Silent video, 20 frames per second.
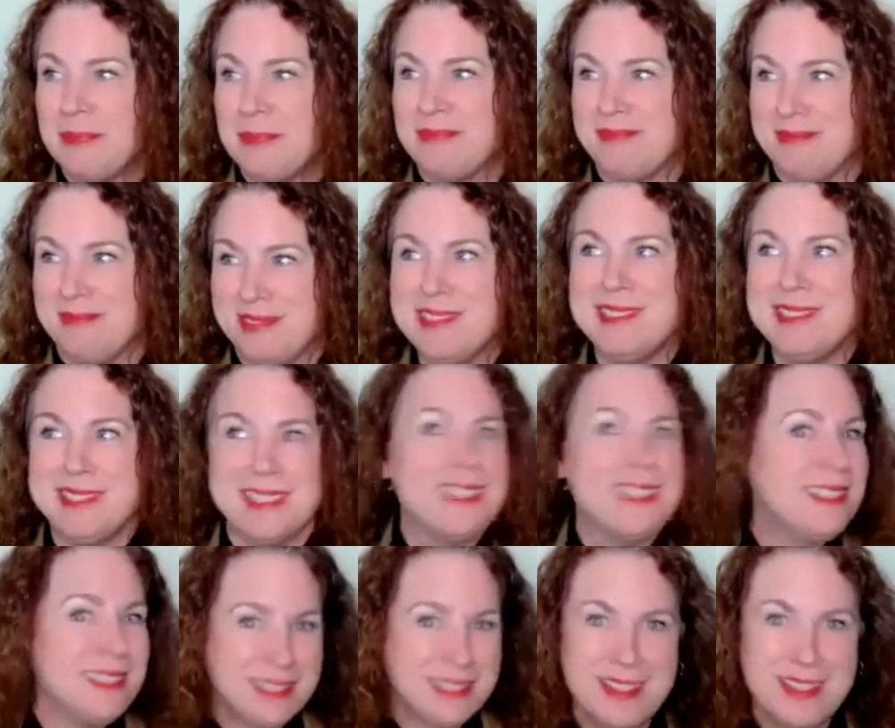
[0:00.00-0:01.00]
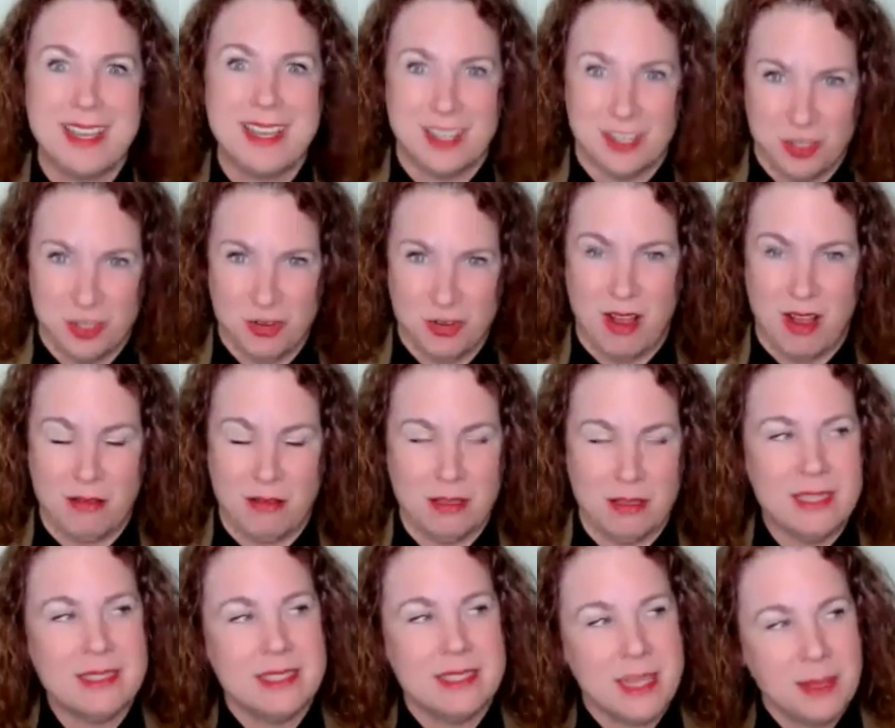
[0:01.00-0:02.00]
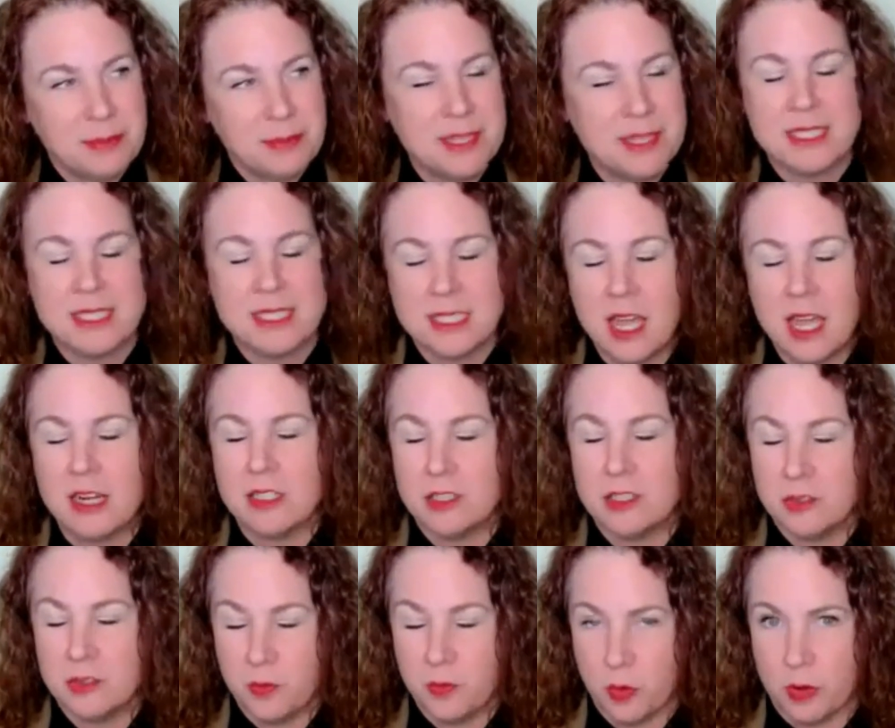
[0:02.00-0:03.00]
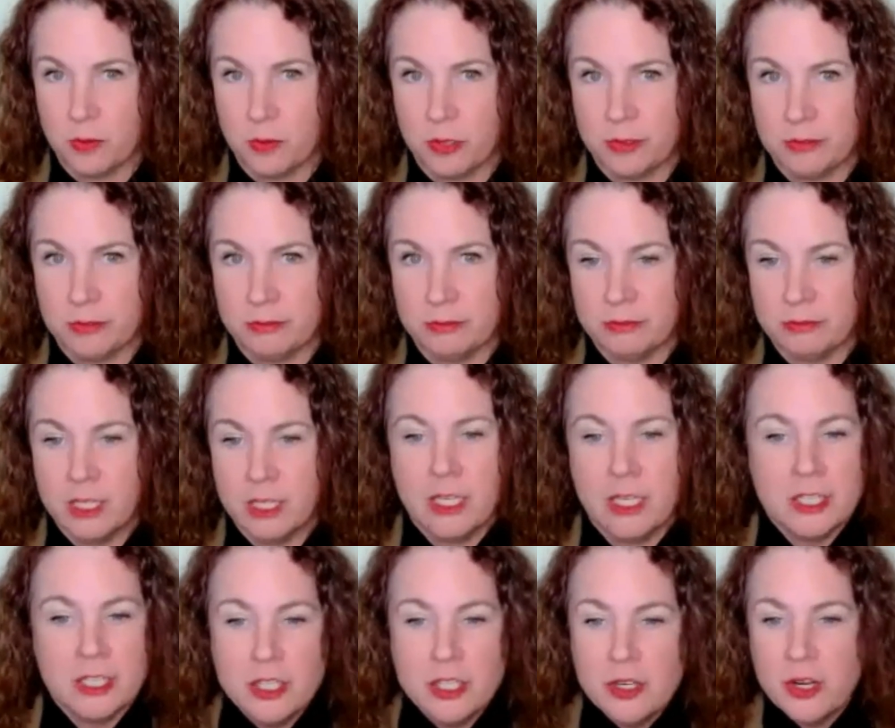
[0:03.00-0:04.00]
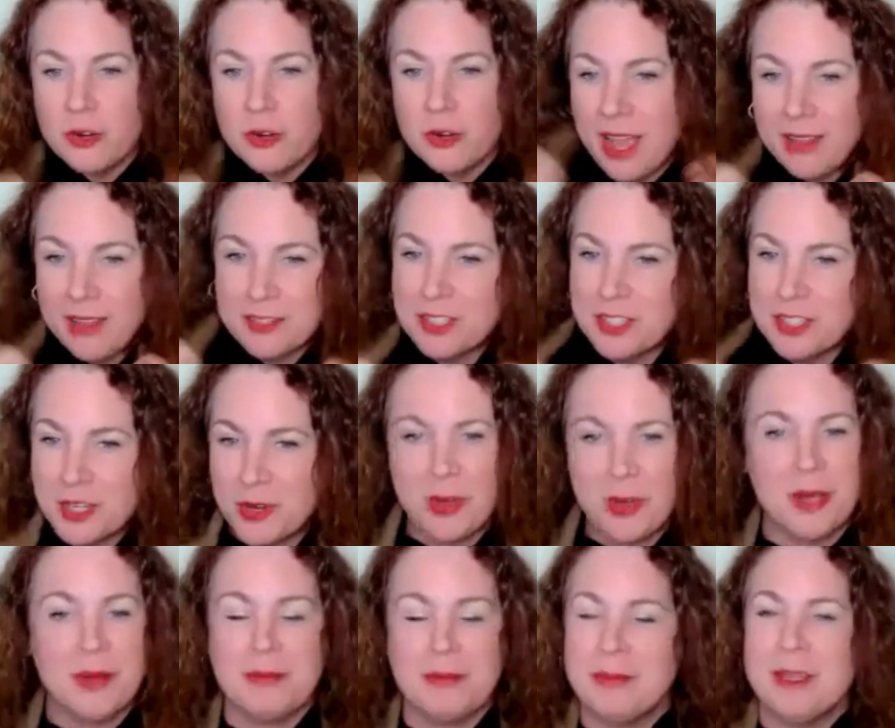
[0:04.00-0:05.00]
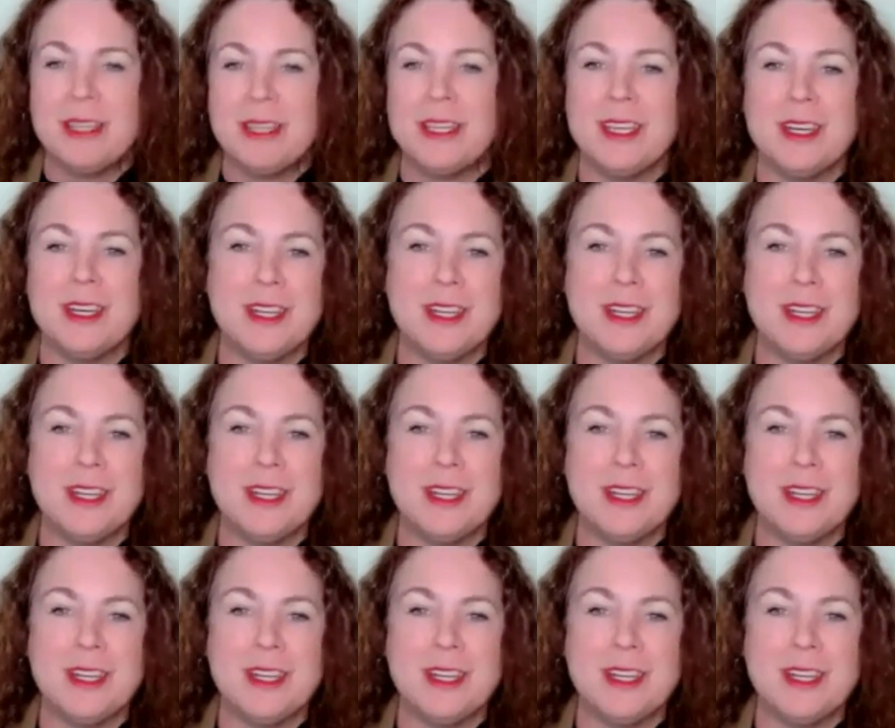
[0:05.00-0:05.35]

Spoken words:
this is like a trial, except it's not as formal. You don't have to show up in